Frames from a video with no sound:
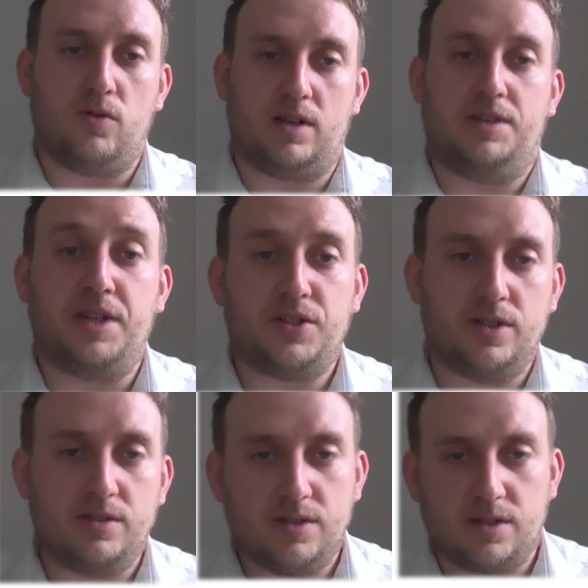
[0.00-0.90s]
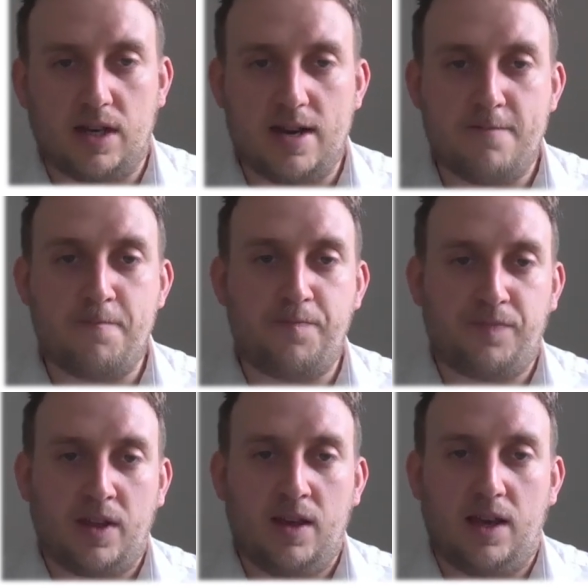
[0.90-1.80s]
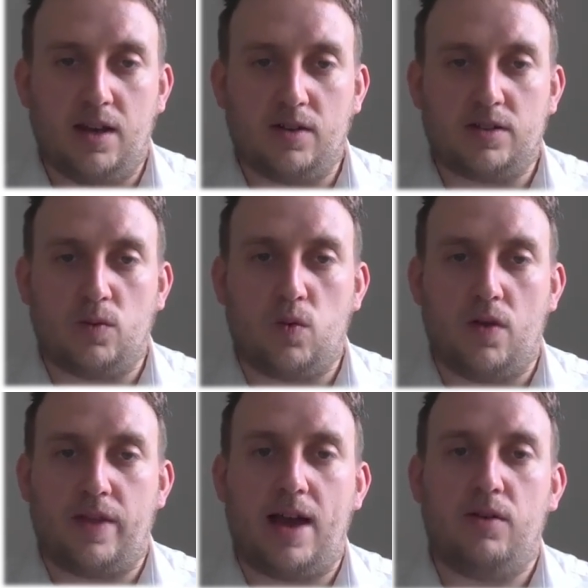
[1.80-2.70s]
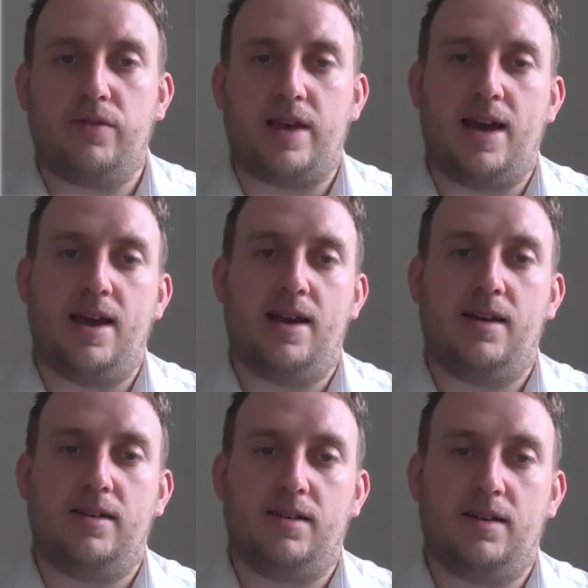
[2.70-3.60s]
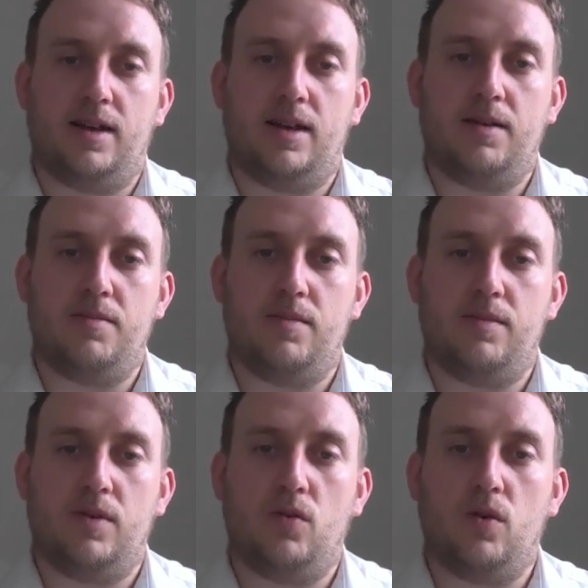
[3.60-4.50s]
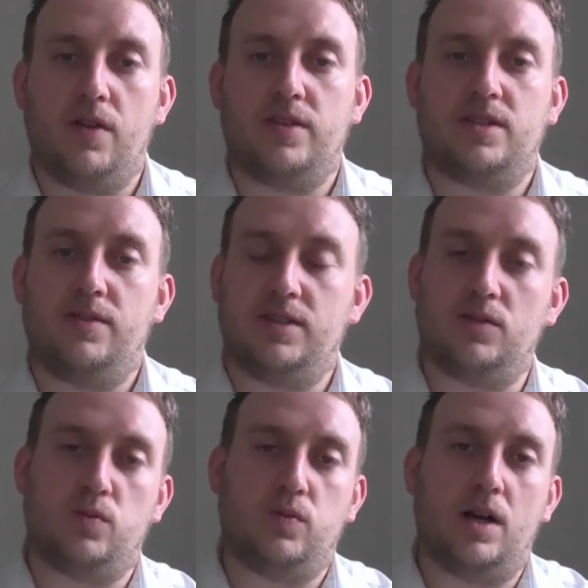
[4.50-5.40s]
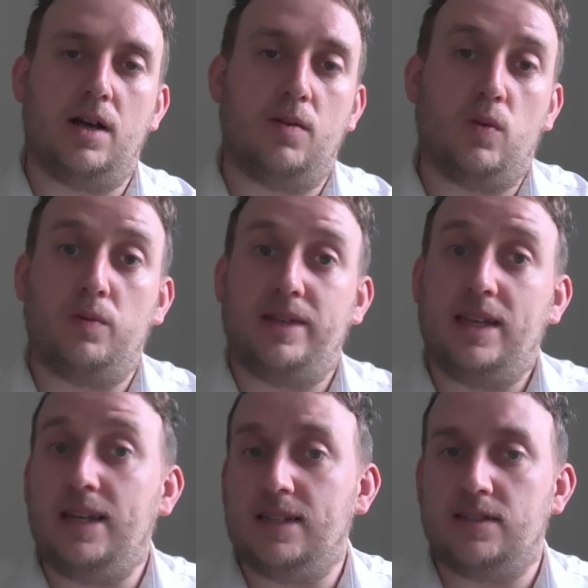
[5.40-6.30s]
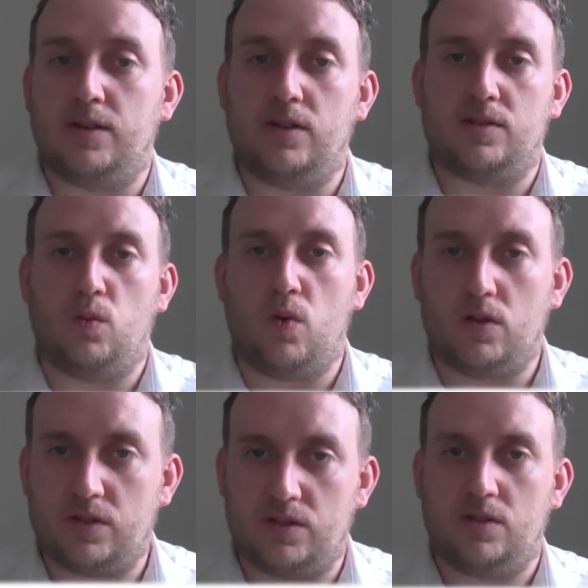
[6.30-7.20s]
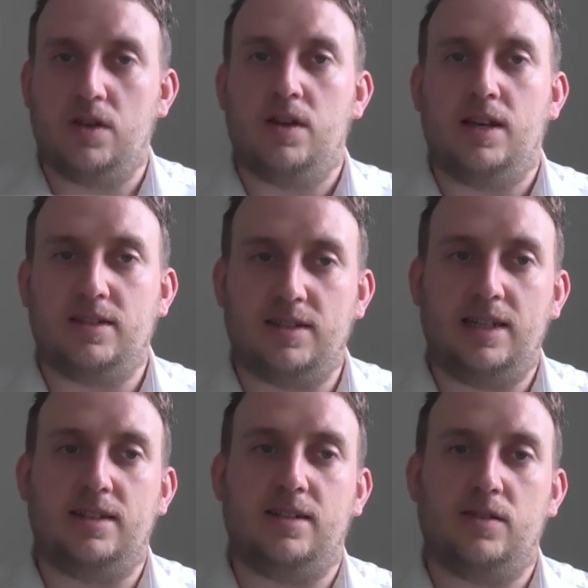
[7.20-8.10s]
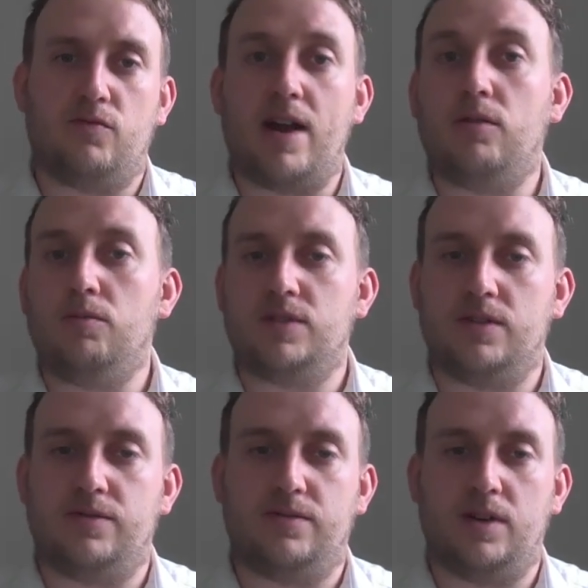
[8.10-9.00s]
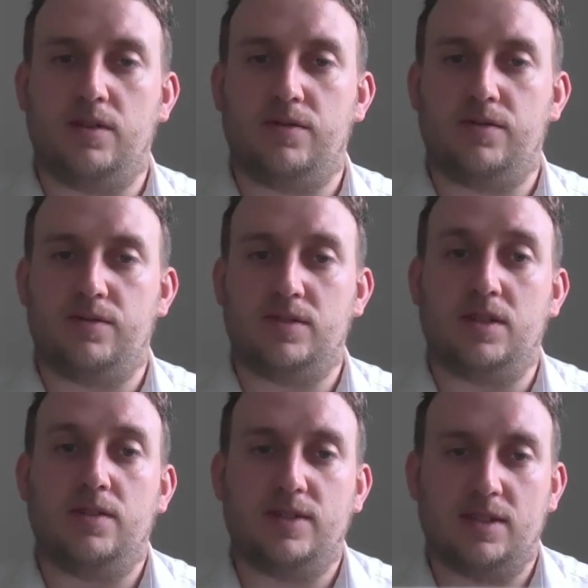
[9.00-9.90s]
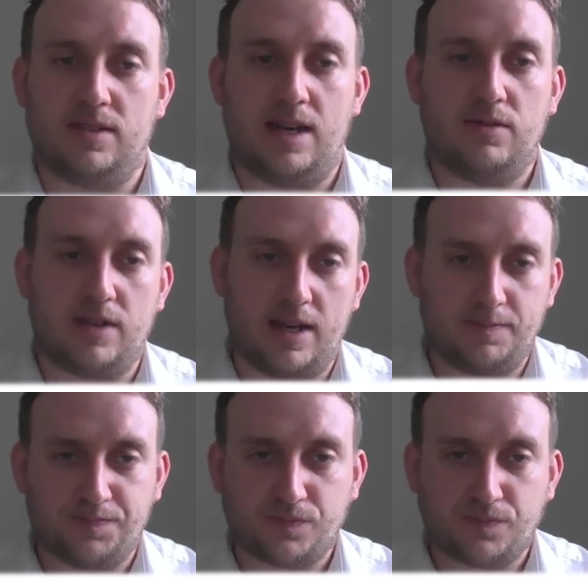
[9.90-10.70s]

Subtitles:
clinicians, it looks at what the healthcare or other services will be needed. So it looks at what is needed in realms of services and healthcare.